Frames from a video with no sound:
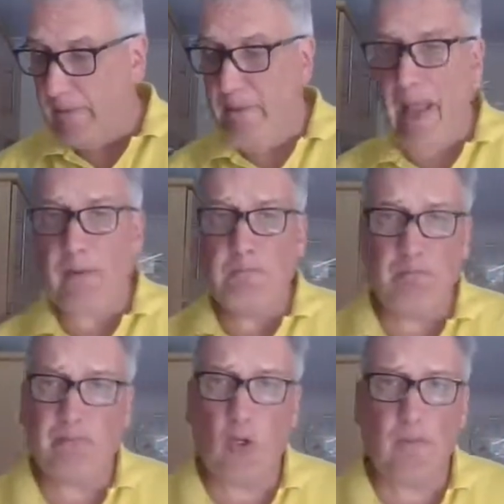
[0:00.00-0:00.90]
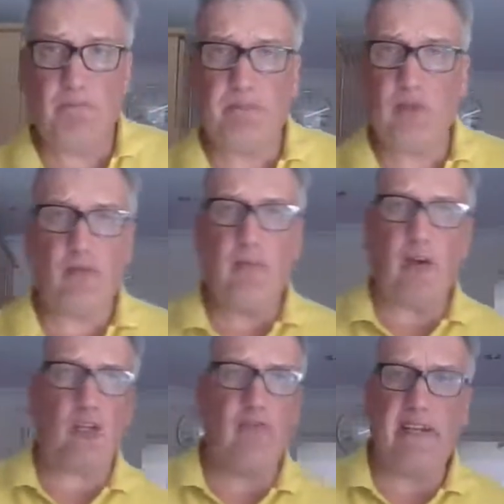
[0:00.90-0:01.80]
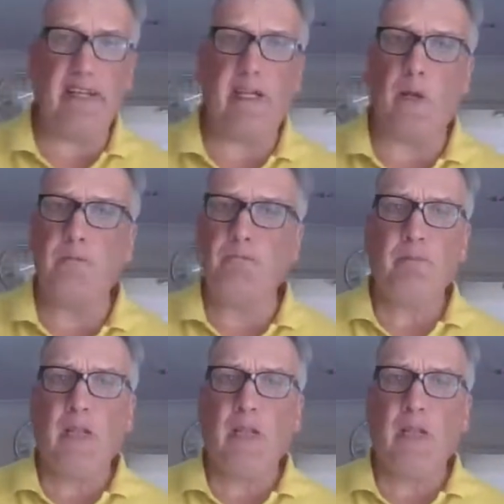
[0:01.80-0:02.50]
Now, through my career, you know,